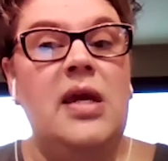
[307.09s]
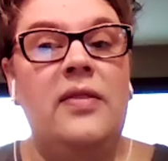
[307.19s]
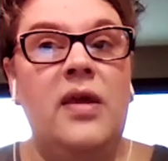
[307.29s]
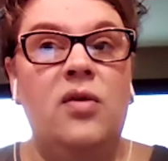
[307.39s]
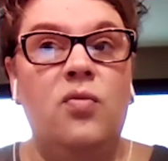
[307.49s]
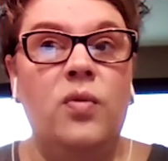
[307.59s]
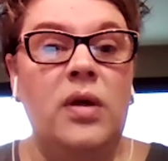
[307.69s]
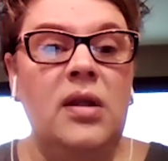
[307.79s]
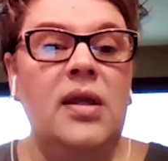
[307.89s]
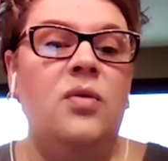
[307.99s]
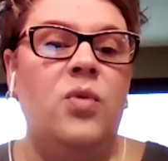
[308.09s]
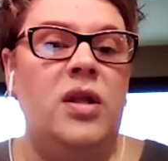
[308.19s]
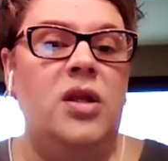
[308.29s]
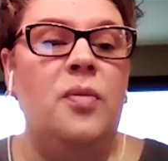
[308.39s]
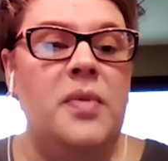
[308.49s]
And then really when
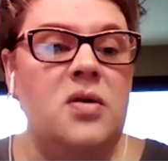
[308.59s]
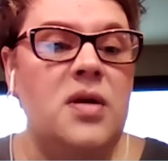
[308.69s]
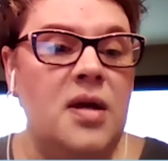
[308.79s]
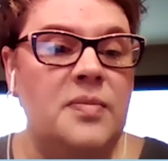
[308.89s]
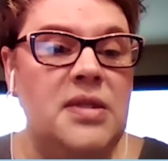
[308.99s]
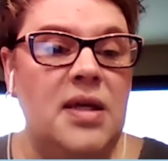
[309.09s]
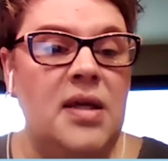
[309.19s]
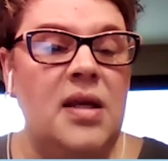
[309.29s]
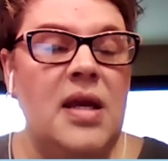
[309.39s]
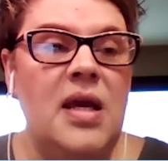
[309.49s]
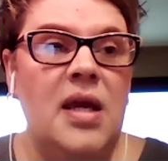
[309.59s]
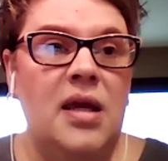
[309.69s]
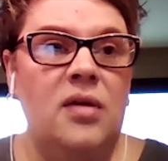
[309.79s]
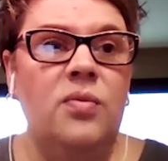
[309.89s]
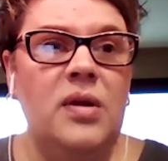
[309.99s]
your milk comes in,
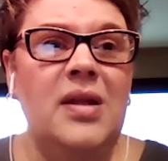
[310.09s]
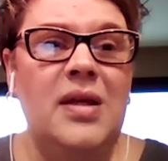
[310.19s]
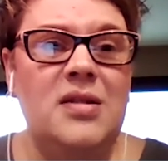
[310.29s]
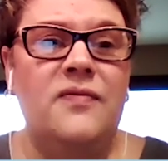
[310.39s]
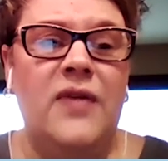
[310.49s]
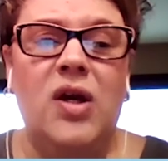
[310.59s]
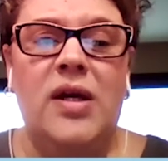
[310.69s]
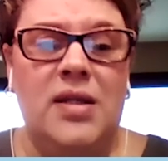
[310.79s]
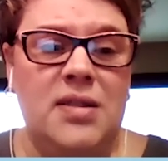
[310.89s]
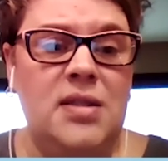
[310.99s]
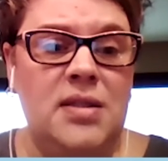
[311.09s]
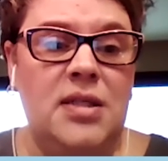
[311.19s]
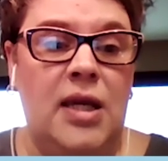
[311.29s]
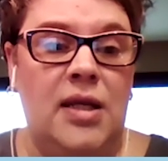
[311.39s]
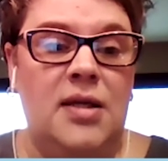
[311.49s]
it really is very
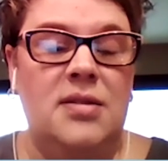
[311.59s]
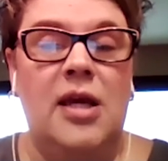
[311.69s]
instantaneous.